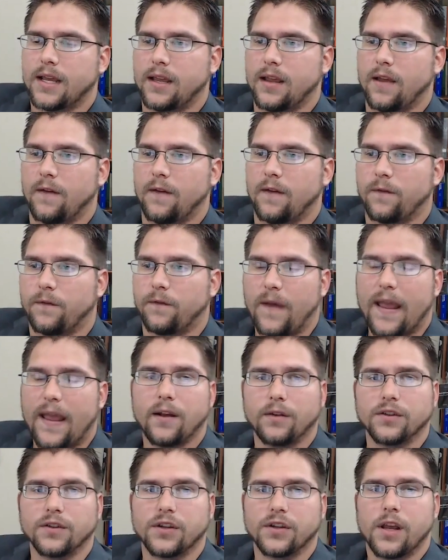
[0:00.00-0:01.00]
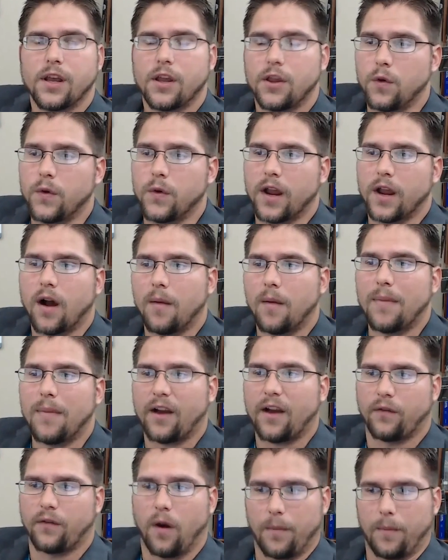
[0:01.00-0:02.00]
if it fails, you can come
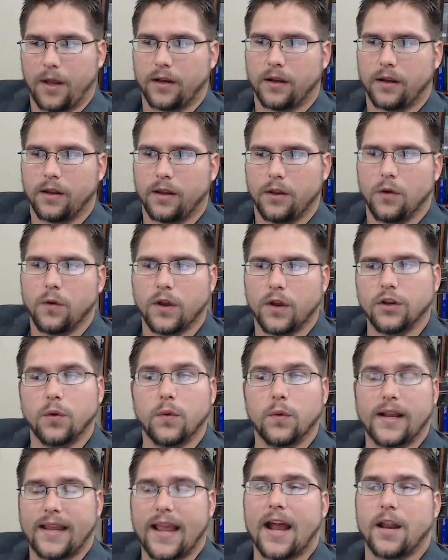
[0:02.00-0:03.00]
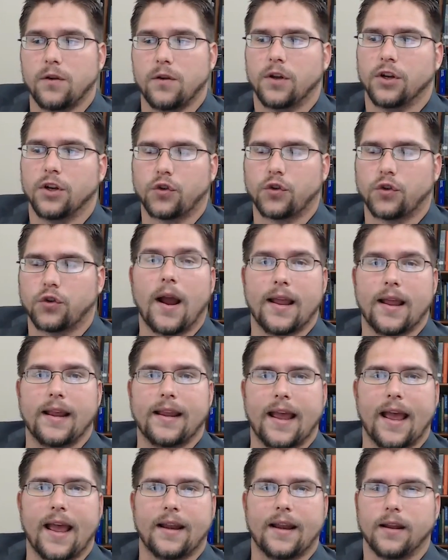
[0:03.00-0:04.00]
back from it. You can do it again. You can try
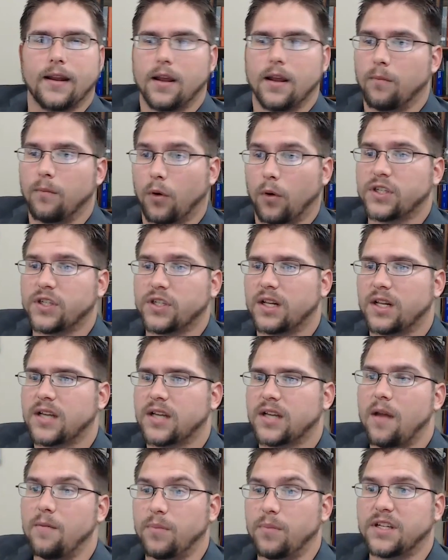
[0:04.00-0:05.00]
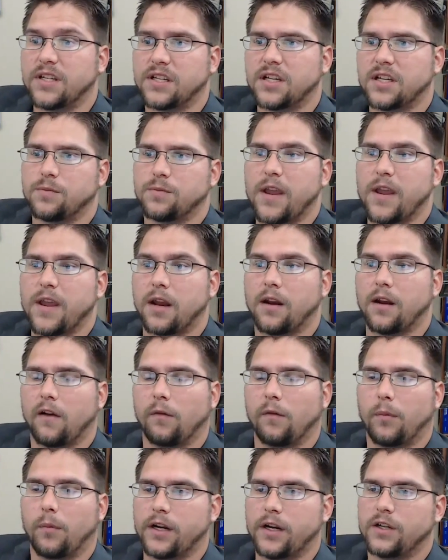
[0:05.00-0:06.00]
again. Most of the time, businesses make
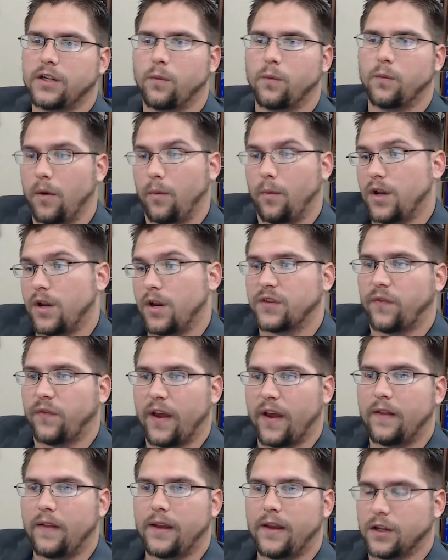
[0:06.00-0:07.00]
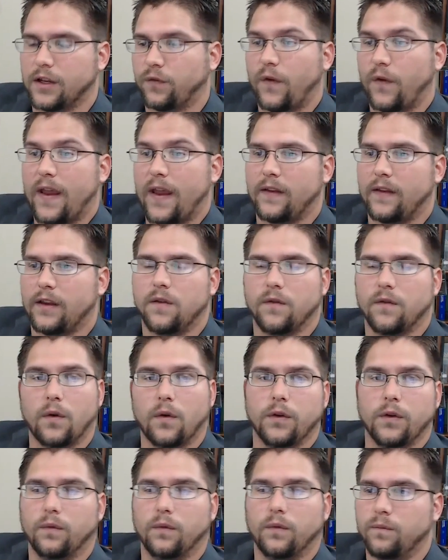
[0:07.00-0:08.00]
enough money to where when it's failing.
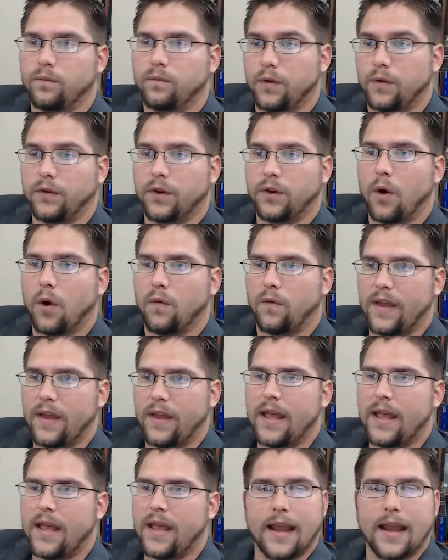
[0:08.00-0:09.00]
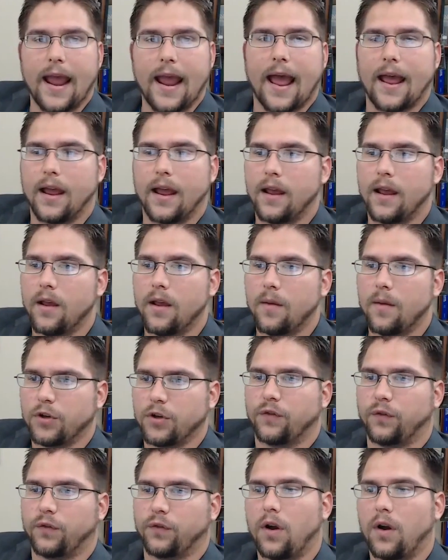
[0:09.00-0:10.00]
You've dove in,
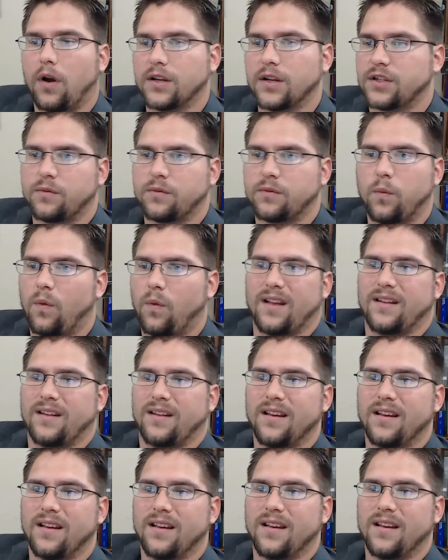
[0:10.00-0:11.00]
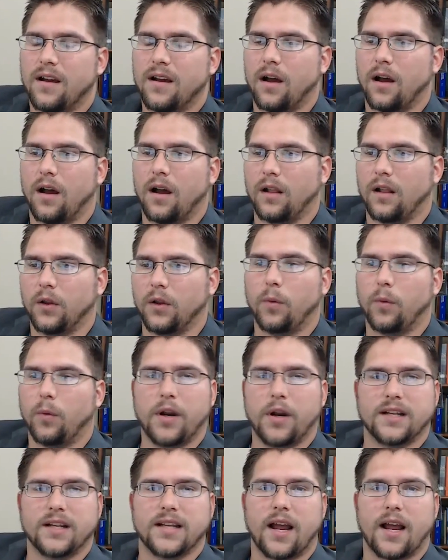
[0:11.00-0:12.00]
but you've lost what? A little
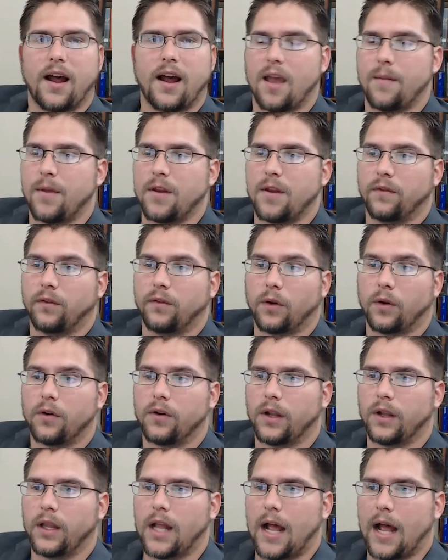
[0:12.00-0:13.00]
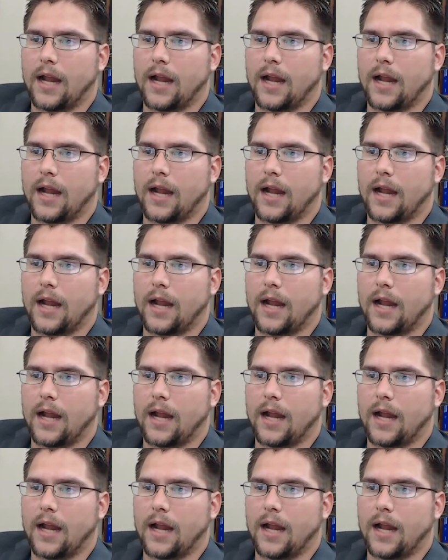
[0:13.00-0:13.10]
bit of time, and you've learned a lot.